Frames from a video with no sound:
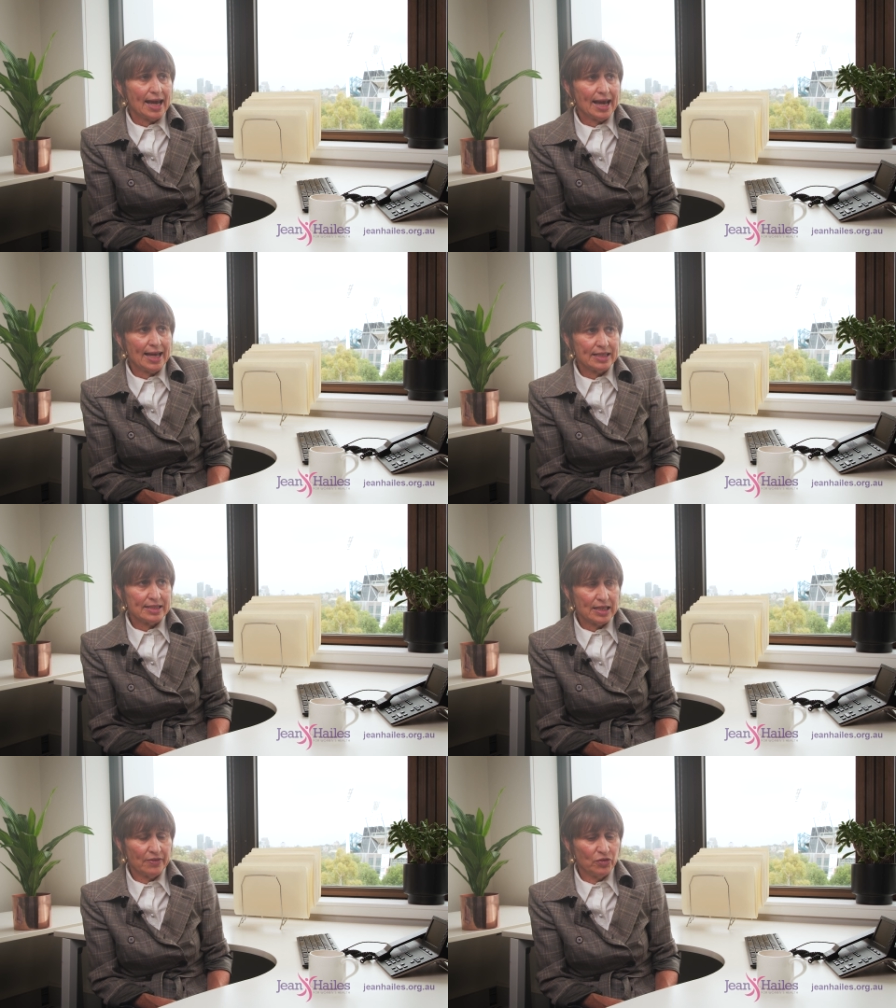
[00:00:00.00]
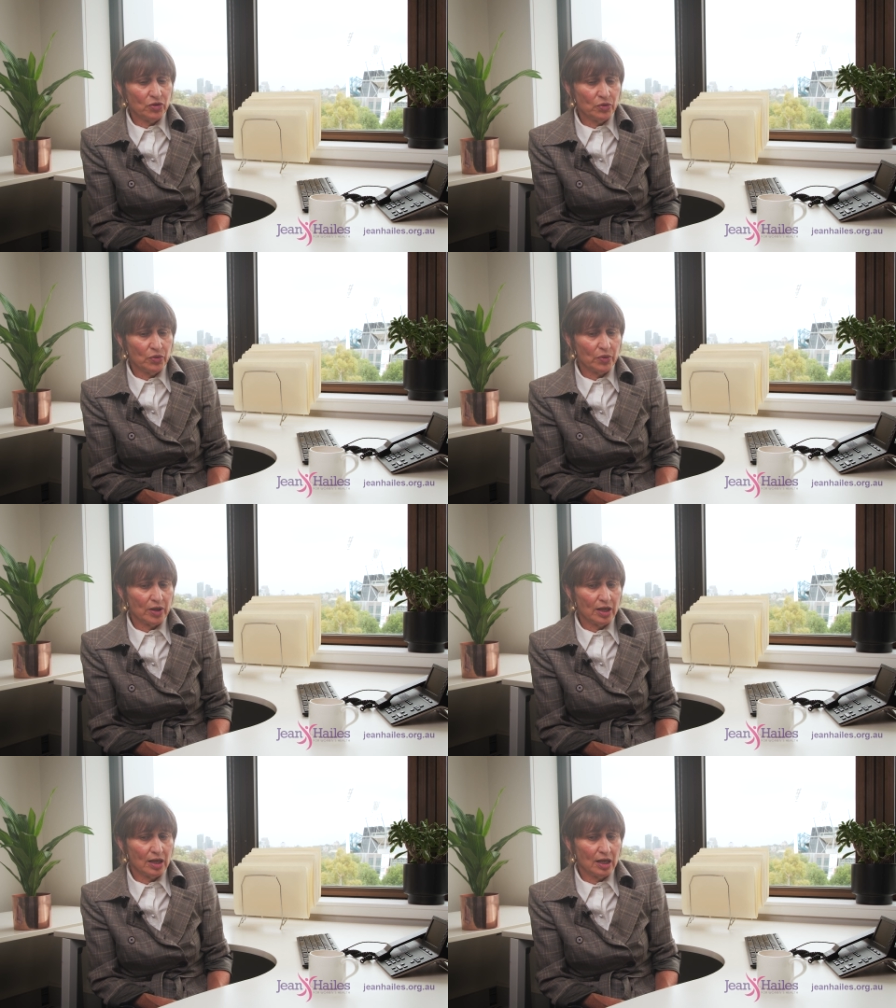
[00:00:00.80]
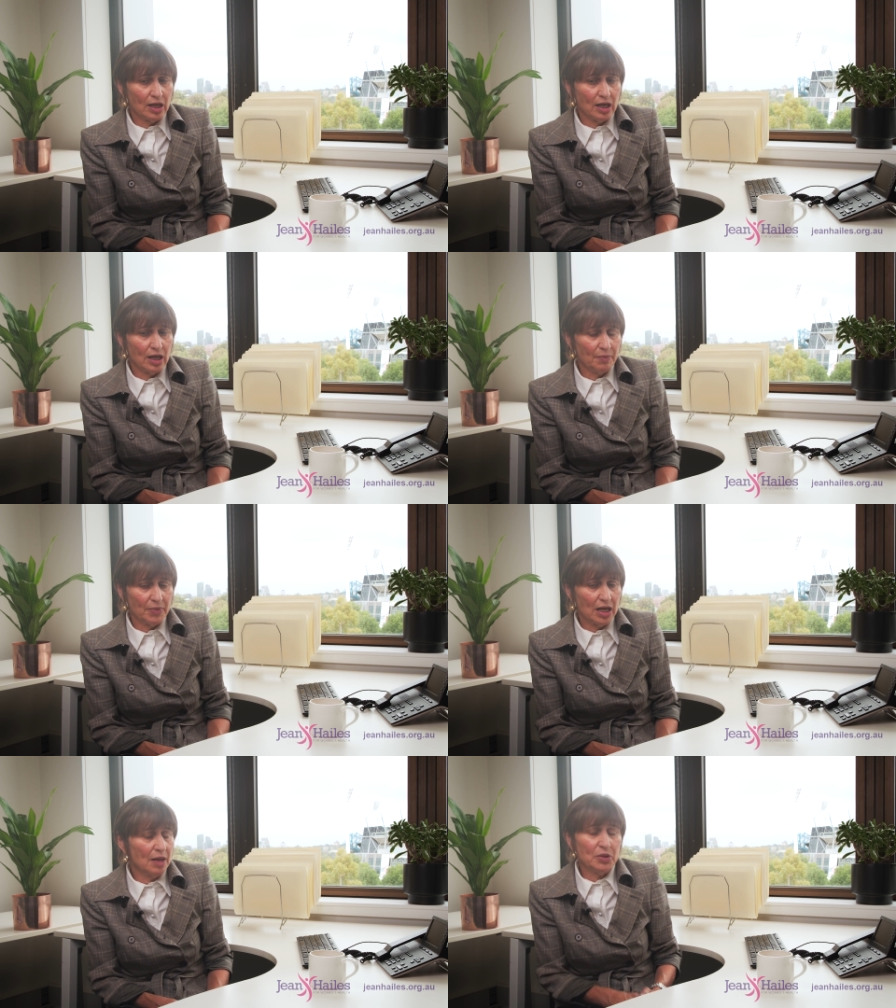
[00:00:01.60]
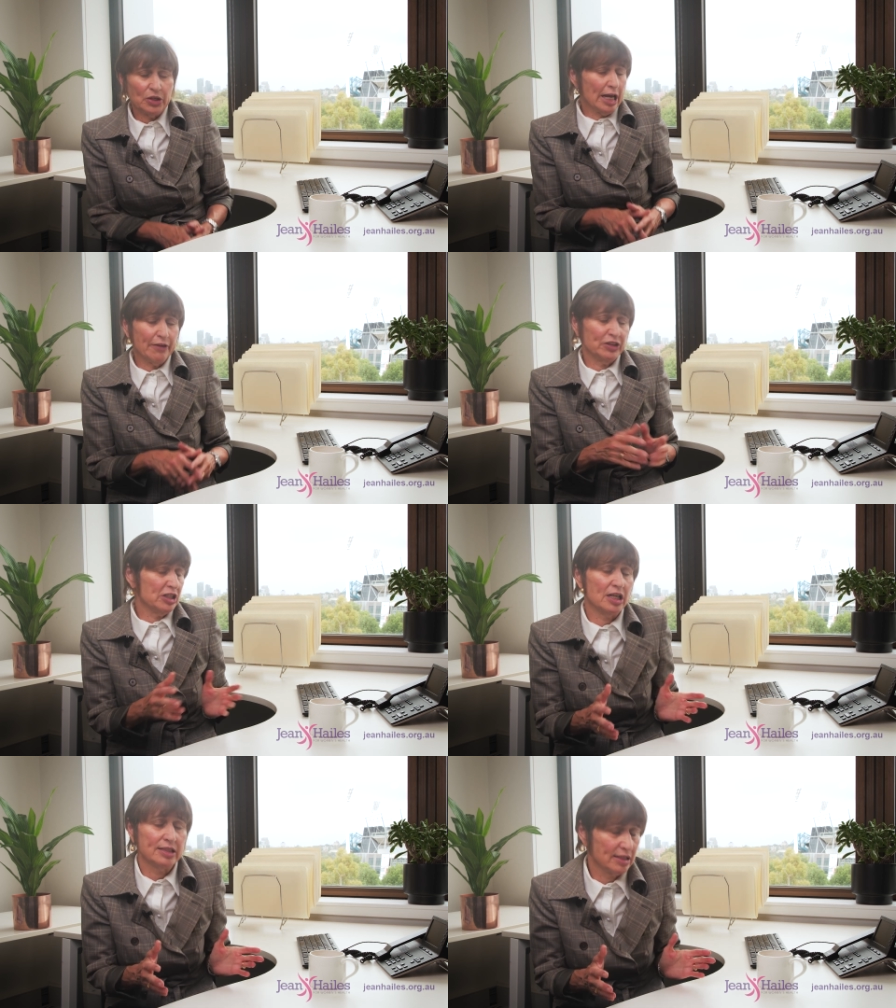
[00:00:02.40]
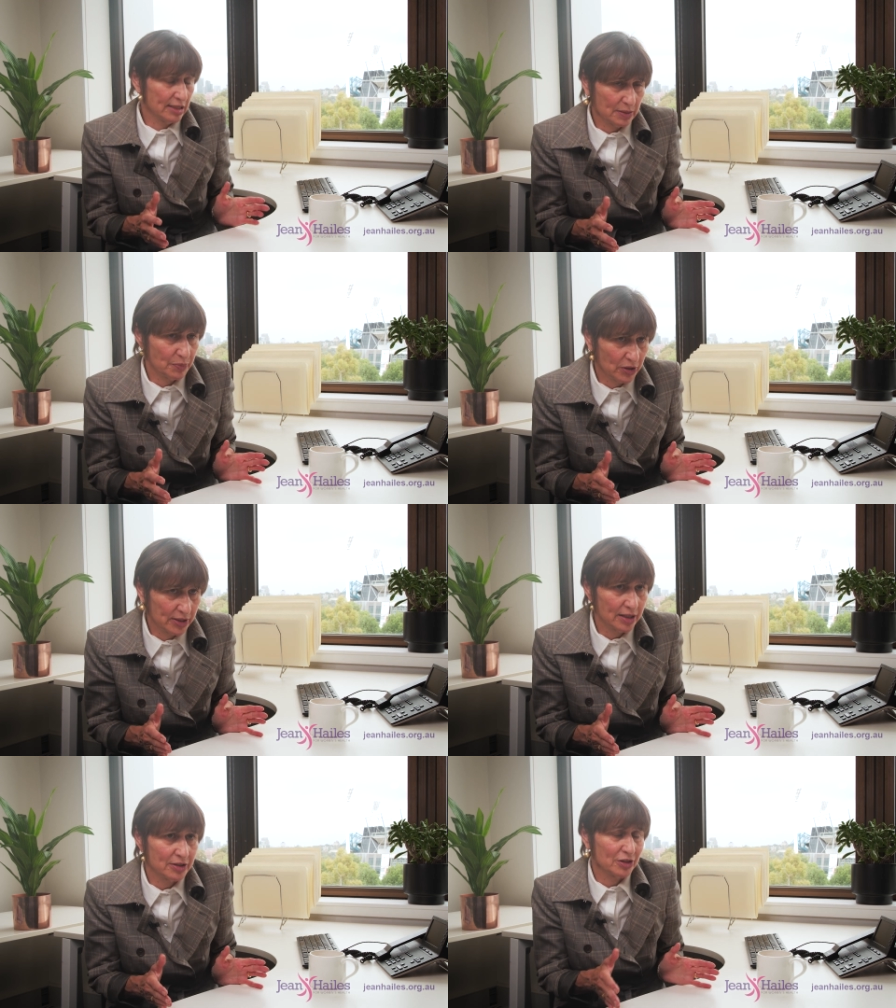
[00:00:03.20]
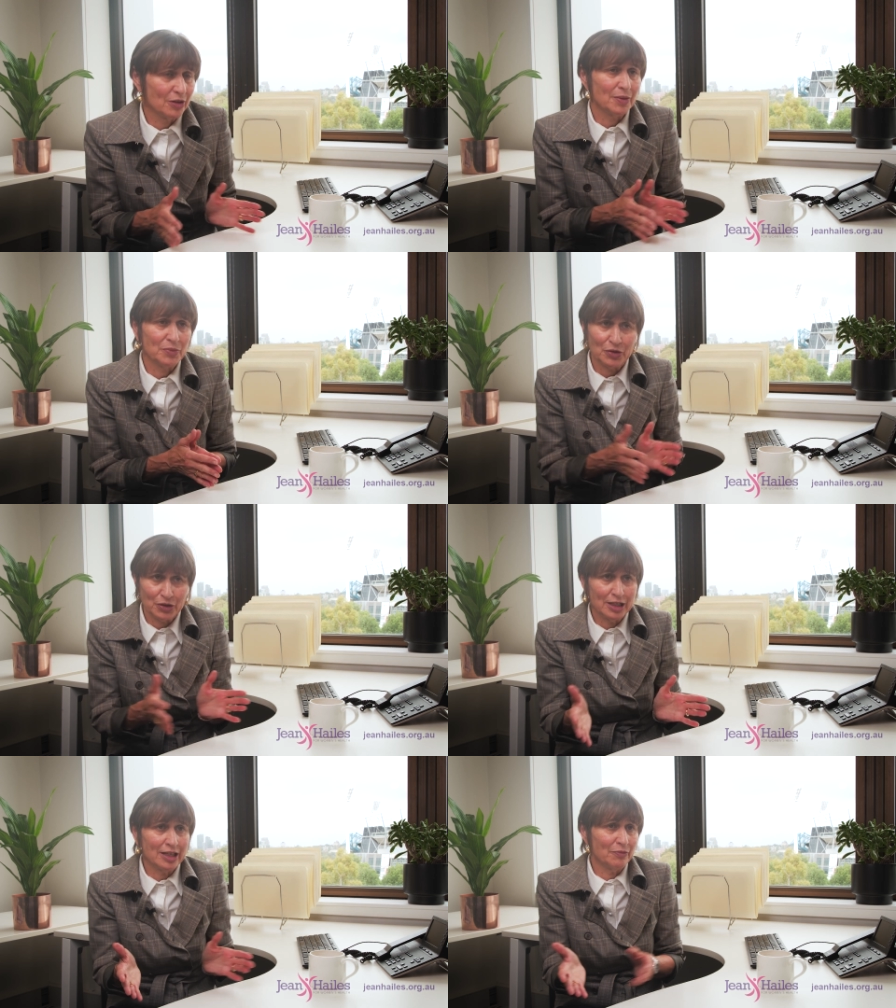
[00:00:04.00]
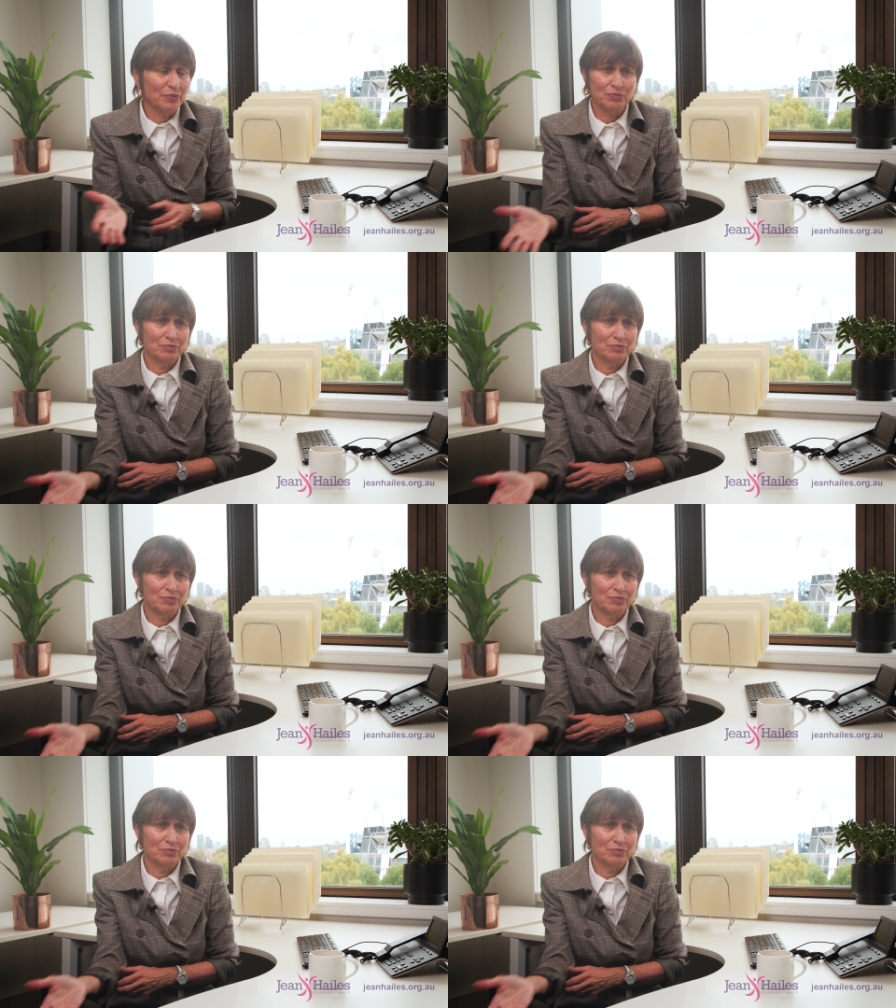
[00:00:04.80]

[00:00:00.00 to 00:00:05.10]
And if you, I'm not advertising this product, so I'm not going to give